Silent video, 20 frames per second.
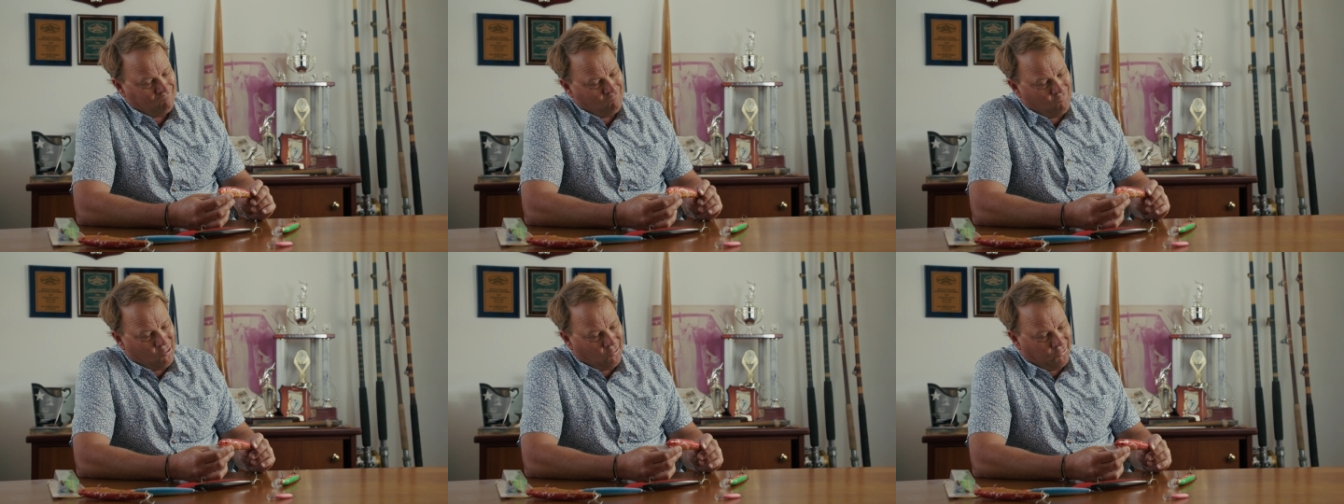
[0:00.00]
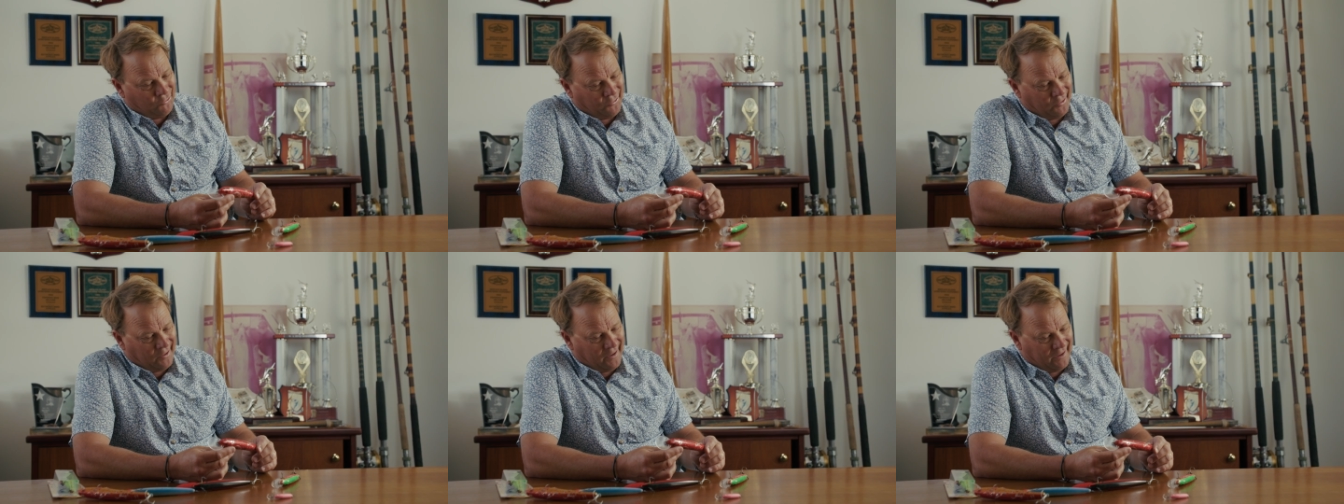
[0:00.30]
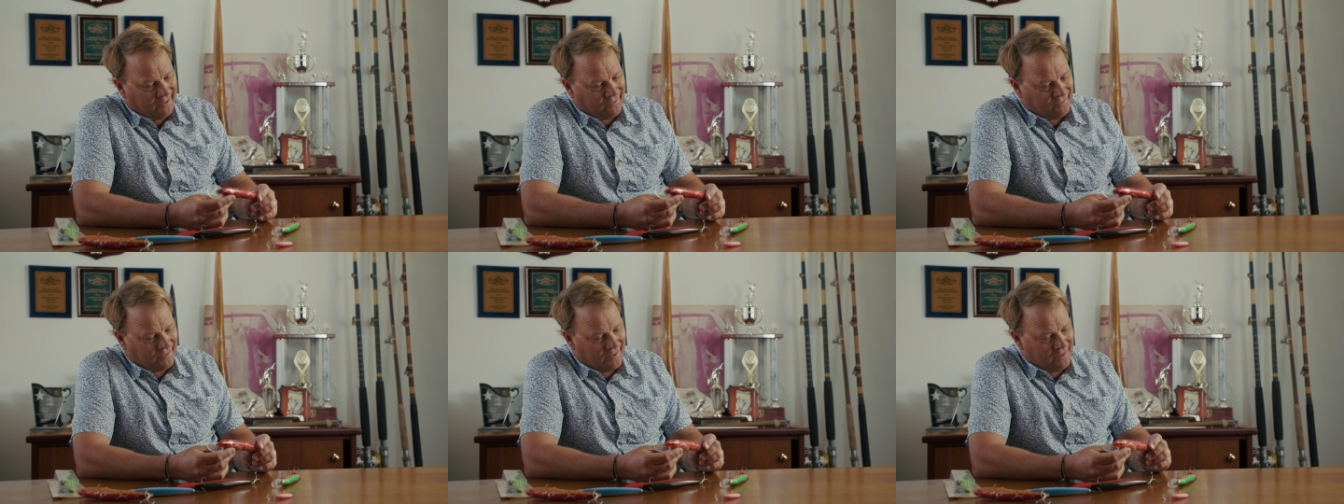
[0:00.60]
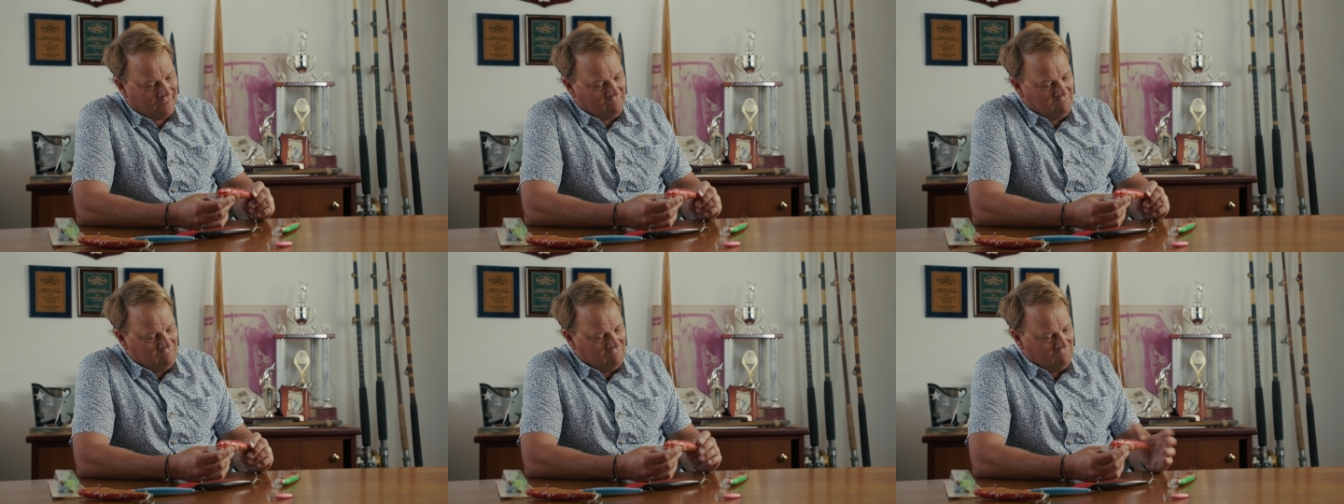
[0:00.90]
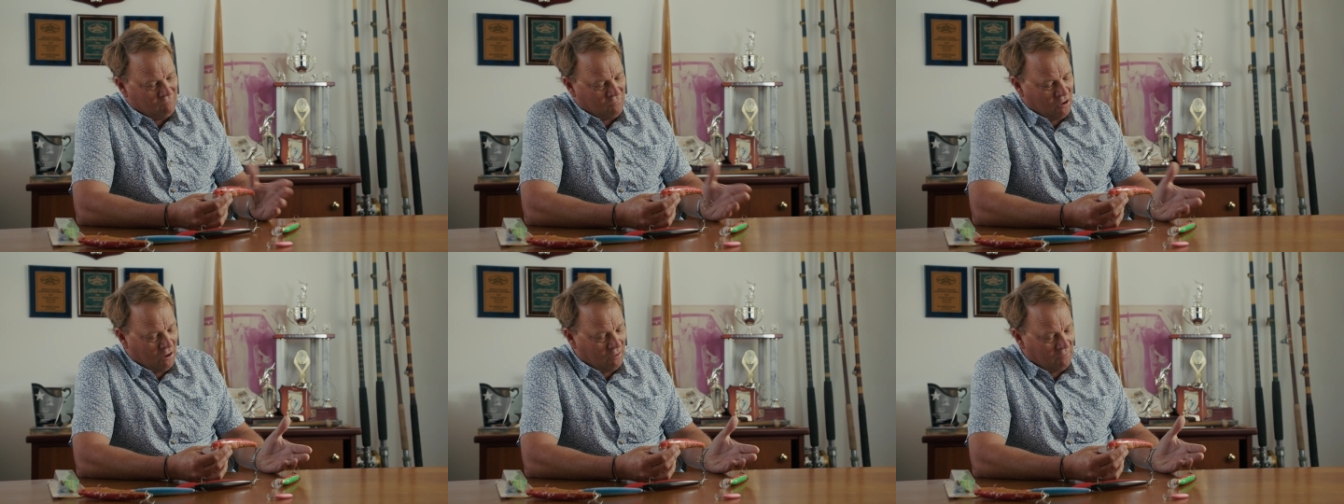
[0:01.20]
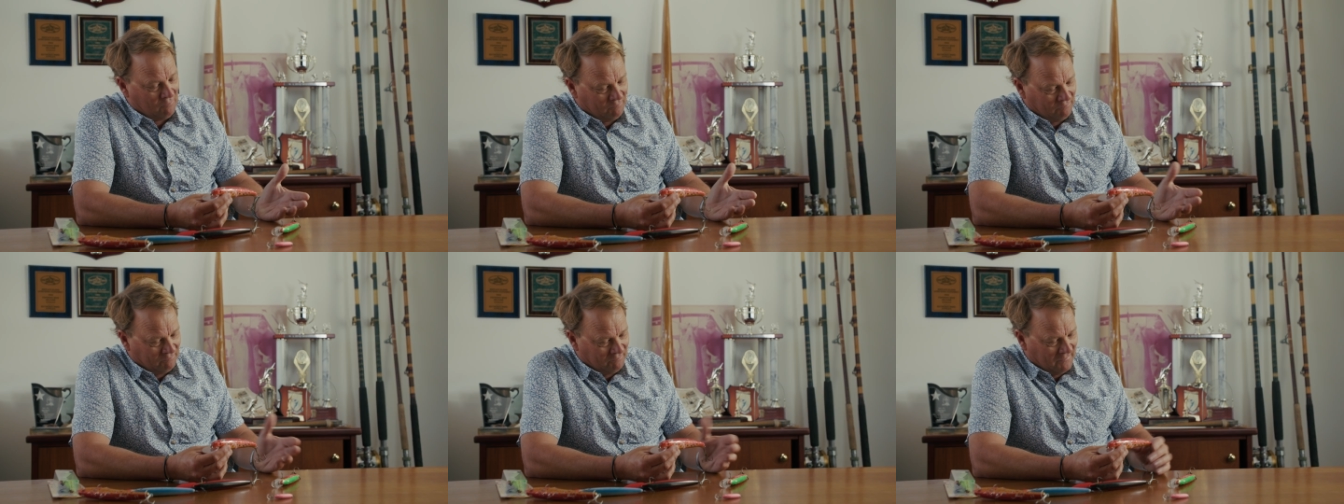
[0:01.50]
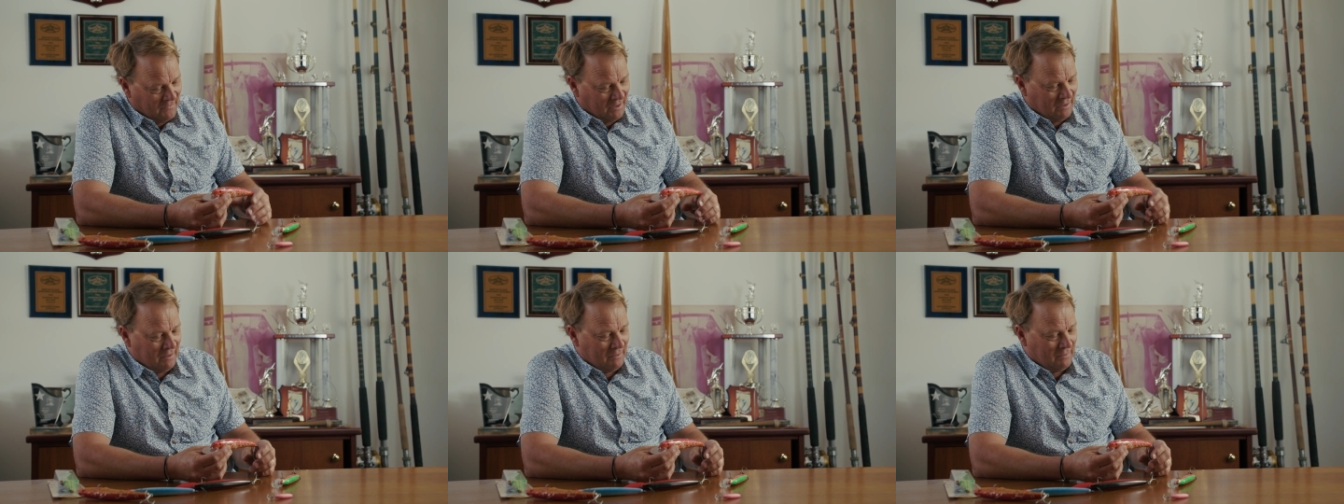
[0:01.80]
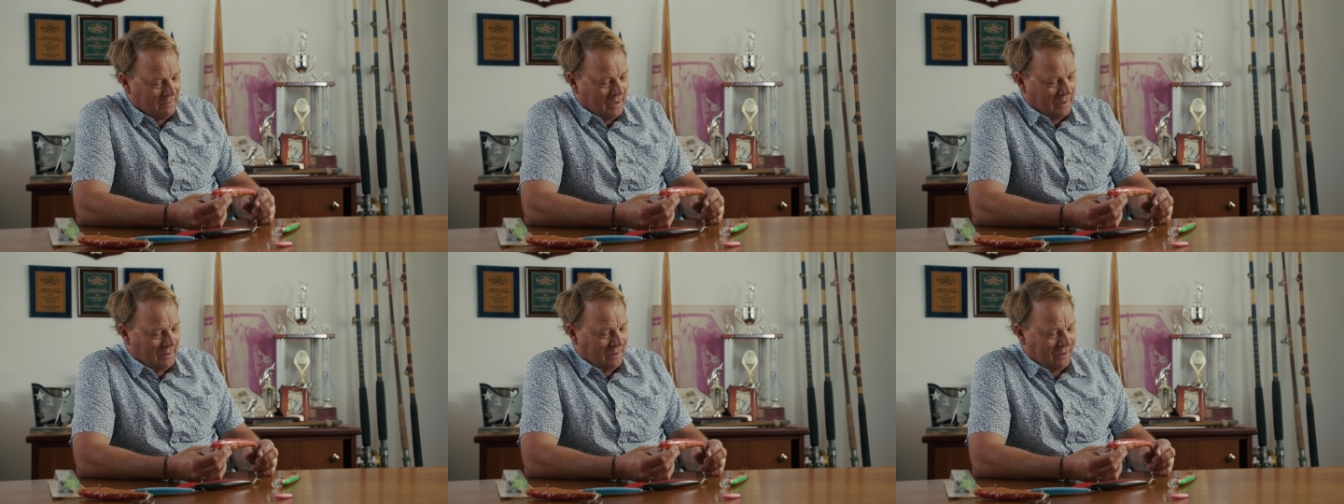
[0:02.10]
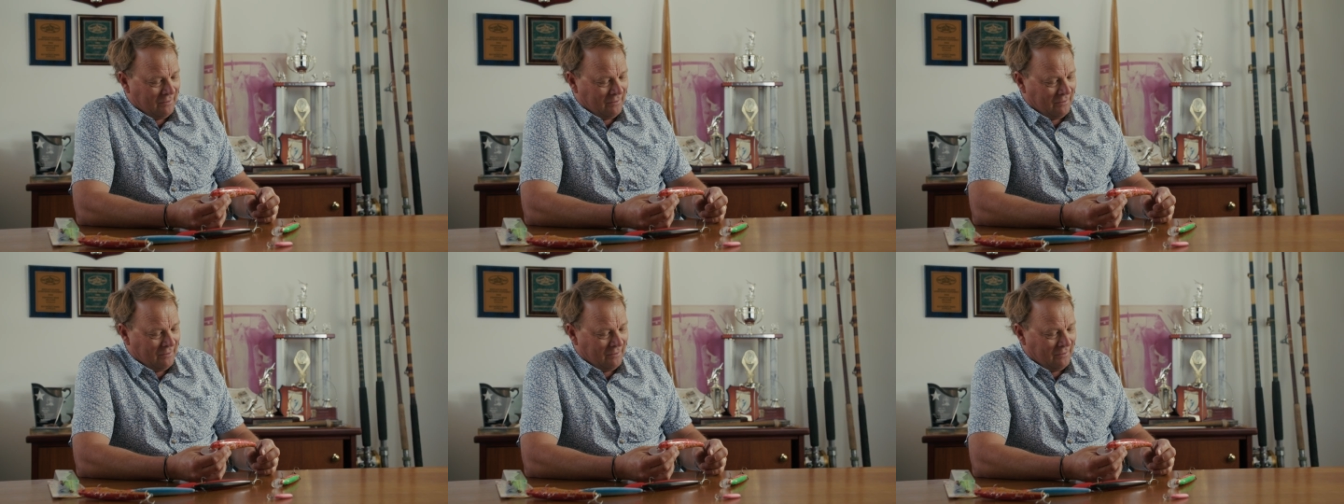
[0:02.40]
What's the next thing? Well, that